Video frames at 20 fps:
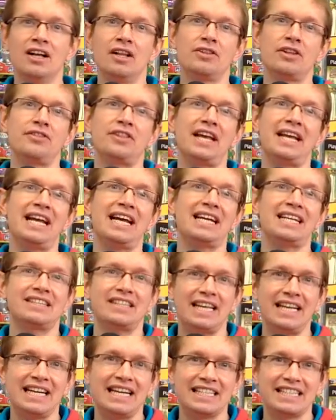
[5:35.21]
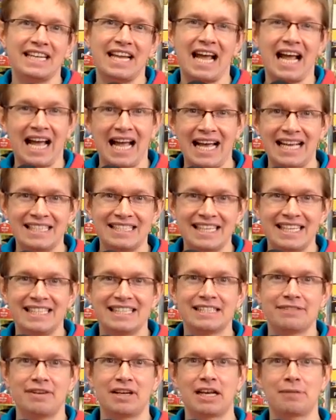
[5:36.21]
that they had a hand in
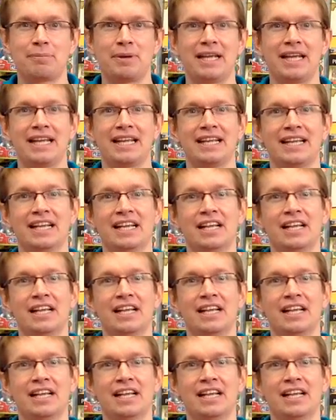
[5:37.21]
developing